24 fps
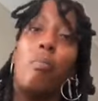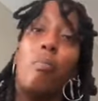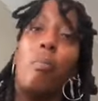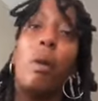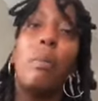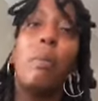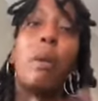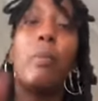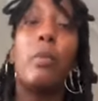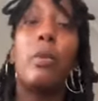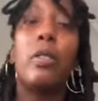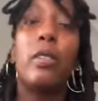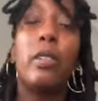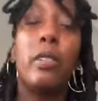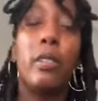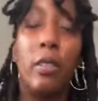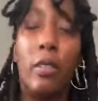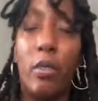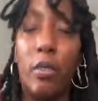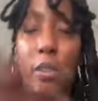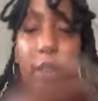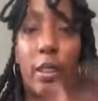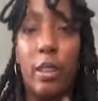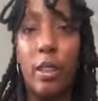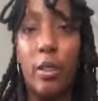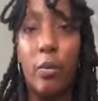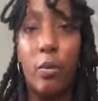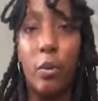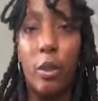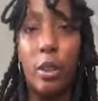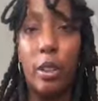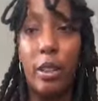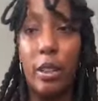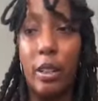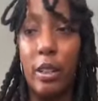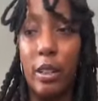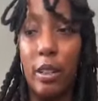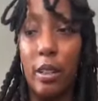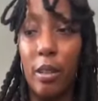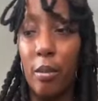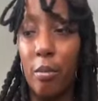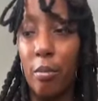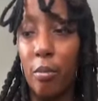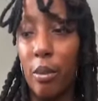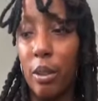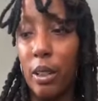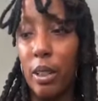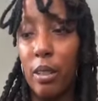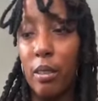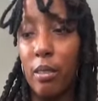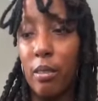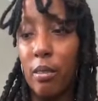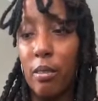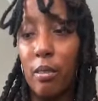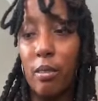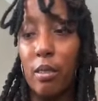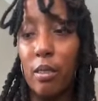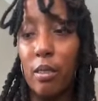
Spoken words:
Maybe I'll put it on again one day, but...